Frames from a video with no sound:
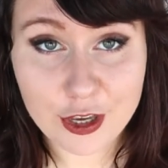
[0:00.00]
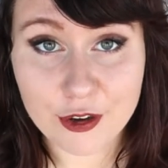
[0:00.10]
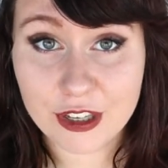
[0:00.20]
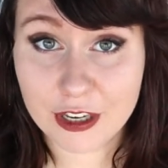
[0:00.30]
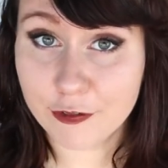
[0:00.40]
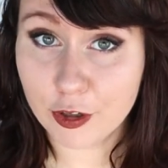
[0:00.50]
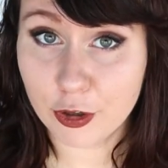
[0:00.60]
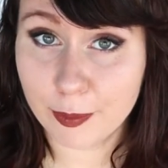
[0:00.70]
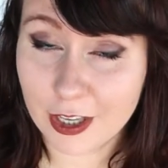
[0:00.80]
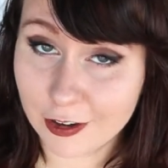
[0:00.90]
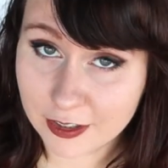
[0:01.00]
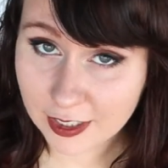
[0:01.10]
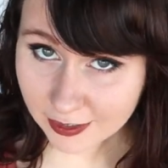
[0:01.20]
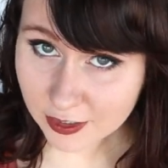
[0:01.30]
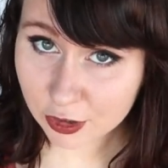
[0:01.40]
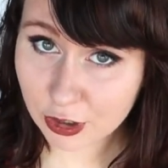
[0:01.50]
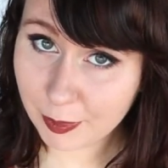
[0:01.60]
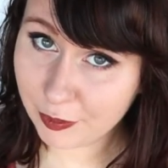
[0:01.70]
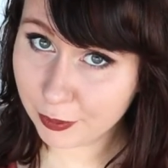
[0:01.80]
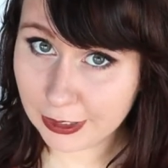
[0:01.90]
You can follow me on
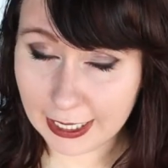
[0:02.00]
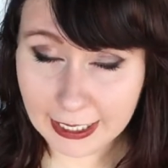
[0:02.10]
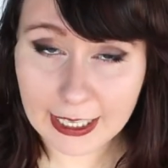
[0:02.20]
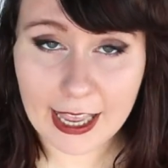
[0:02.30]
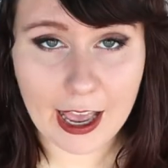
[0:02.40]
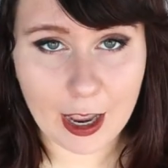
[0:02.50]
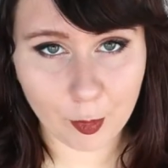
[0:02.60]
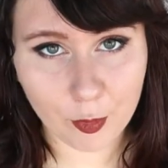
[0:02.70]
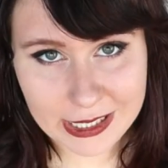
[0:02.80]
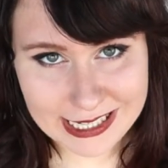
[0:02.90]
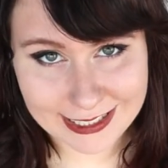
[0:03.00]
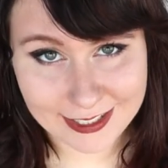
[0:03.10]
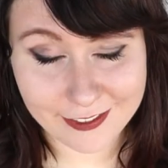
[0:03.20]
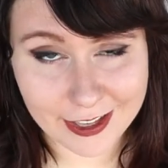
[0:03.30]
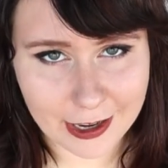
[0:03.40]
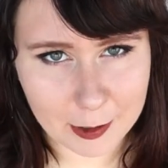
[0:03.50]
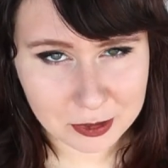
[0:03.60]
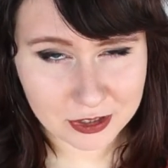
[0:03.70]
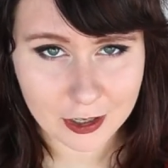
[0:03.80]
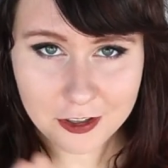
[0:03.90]
Instagram if you'd like. I'm quite active there. I
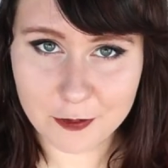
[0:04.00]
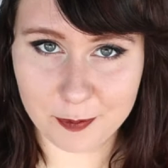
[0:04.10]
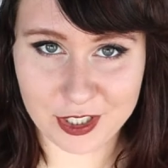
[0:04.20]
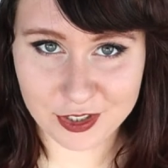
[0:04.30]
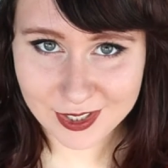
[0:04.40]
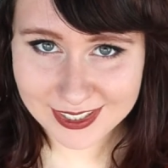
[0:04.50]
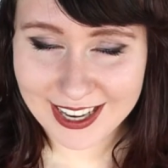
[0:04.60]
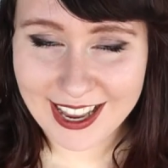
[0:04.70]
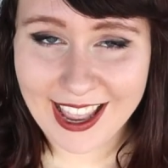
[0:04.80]
post lots of pictures.